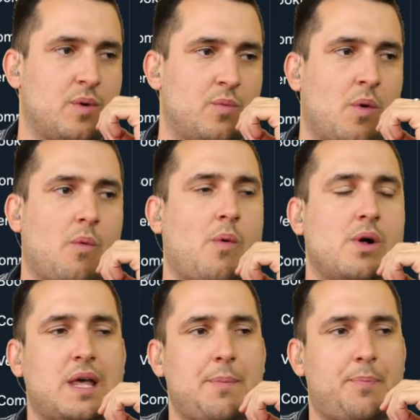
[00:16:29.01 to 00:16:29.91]
We
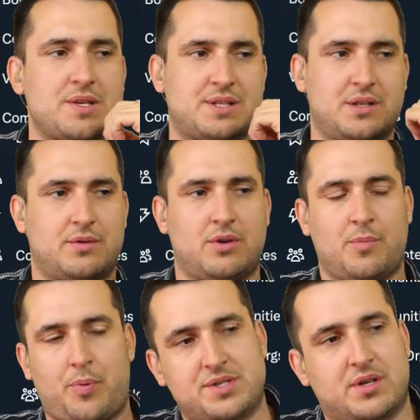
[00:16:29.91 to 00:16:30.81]
will keep
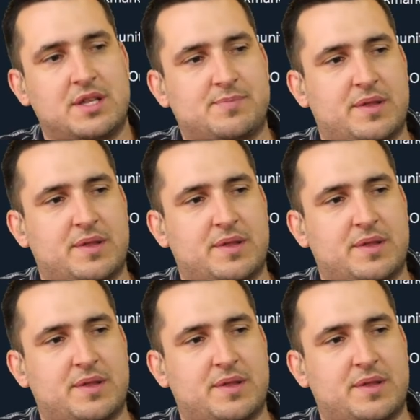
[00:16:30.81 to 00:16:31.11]
you posted on this,